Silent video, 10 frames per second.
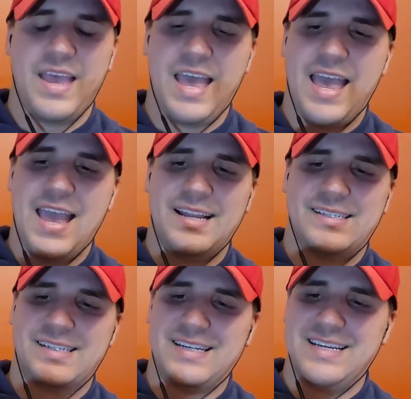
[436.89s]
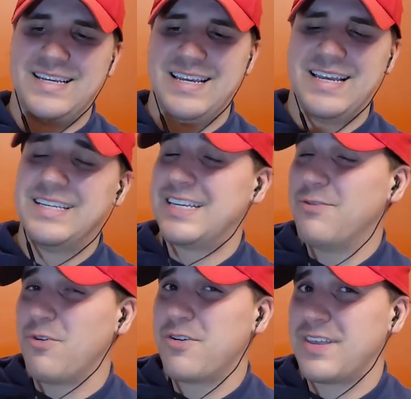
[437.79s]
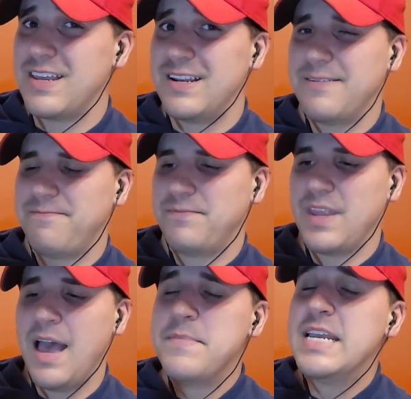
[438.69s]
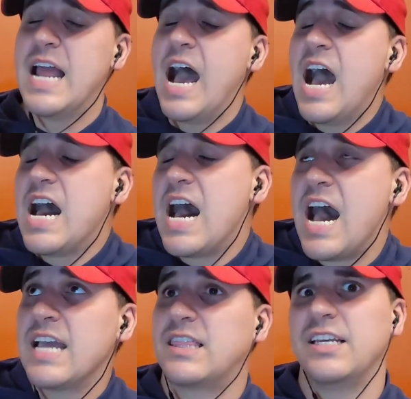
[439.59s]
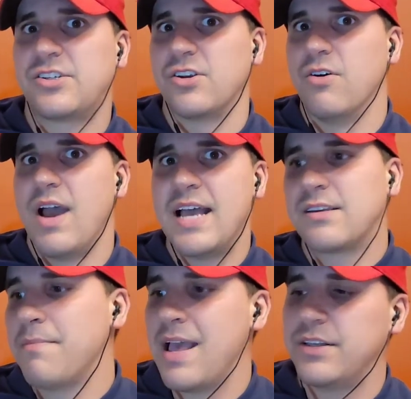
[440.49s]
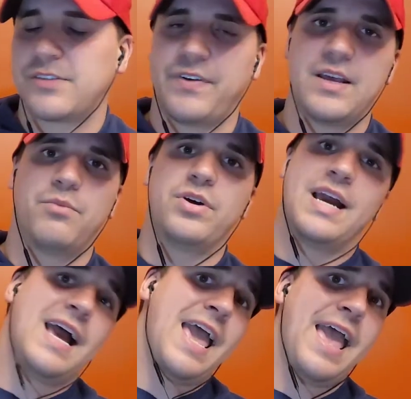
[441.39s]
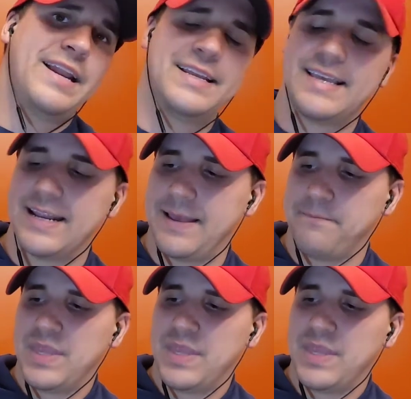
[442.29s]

And is it worth it? I mean, I think so. As a Malice fanboy, I had to get it.